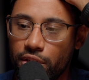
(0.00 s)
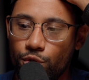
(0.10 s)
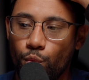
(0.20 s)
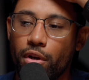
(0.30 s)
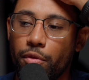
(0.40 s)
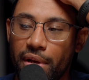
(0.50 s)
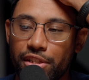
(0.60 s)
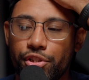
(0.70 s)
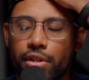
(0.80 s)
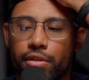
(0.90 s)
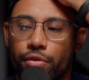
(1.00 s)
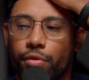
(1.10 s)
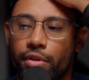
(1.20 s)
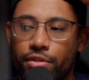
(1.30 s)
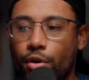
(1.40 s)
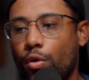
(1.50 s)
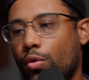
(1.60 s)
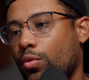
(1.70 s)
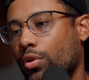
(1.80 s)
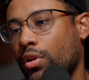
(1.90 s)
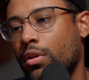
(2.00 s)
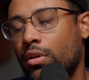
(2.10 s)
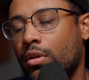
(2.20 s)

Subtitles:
It's worth mentioning too. There's a whole